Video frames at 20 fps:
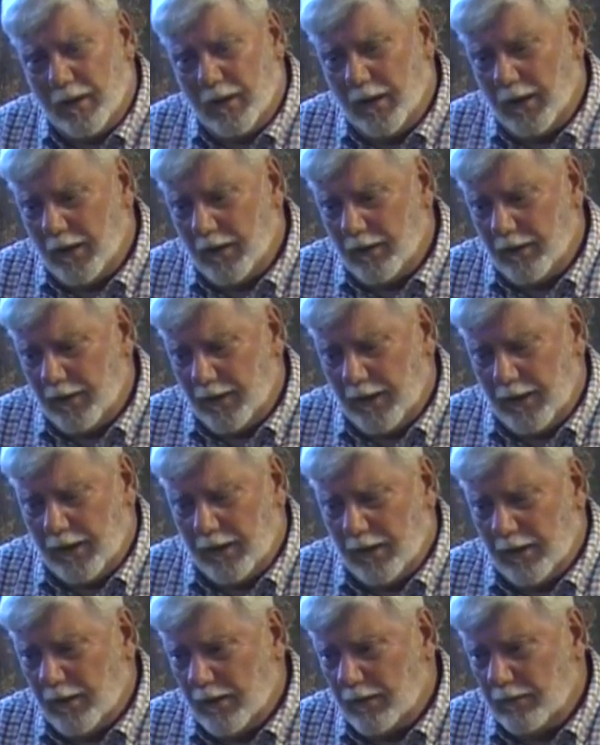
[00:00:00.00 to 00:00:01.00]
in
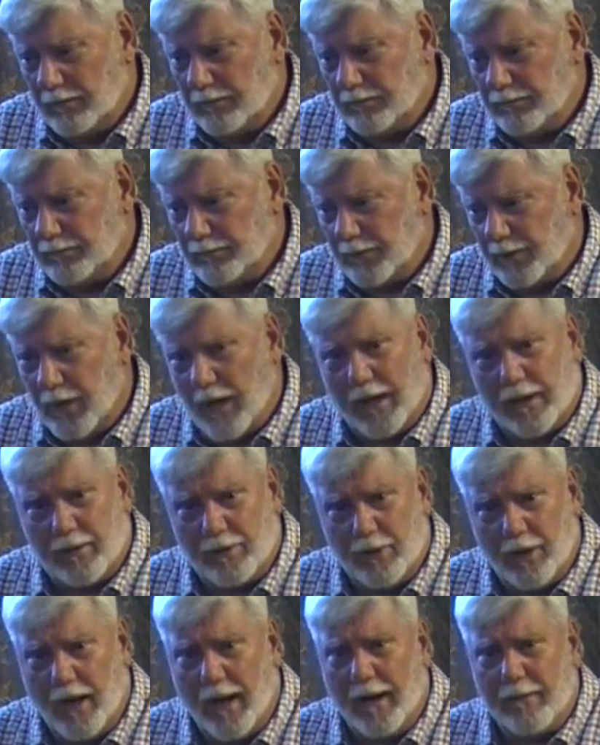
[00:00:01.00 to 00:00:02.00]
the uh, second
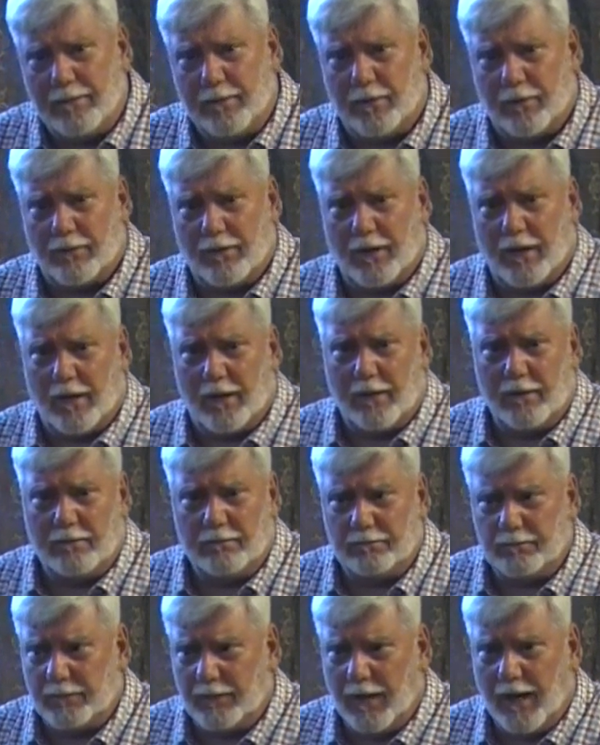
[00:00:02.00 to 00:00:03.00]
chapter there.
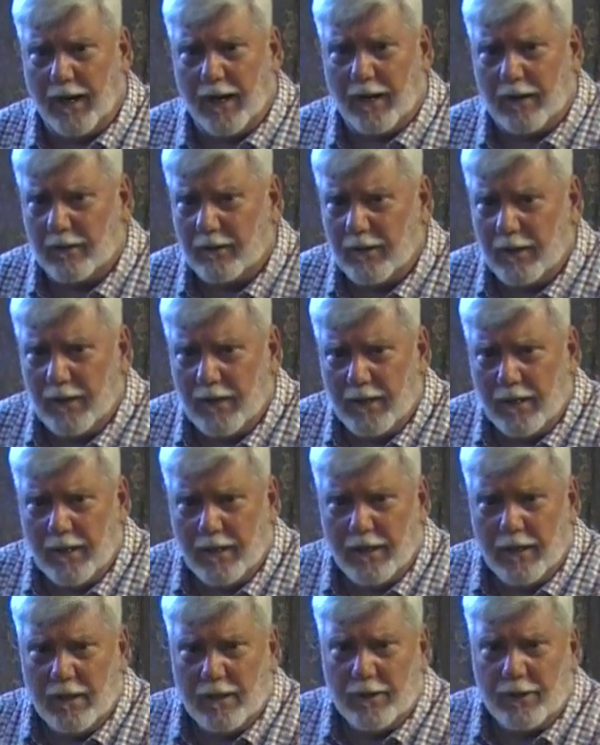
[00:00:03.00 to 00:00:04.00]
Now,
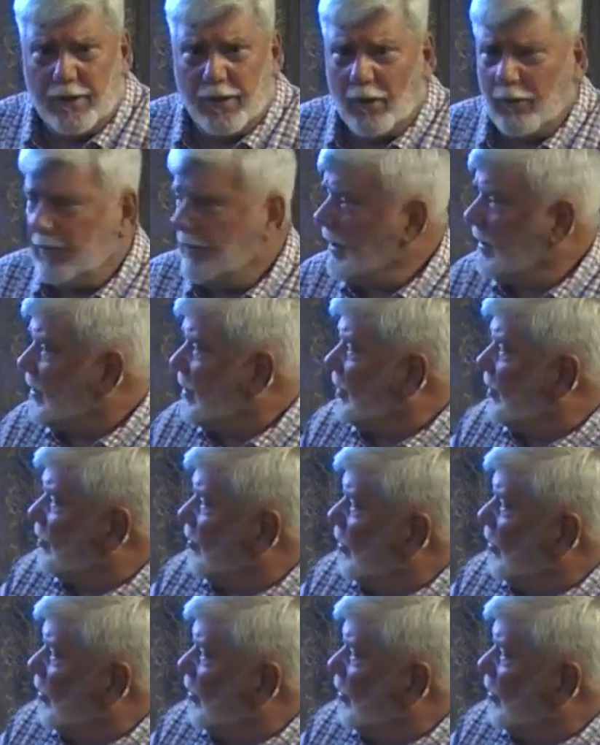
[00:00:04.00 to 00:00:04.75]
so this is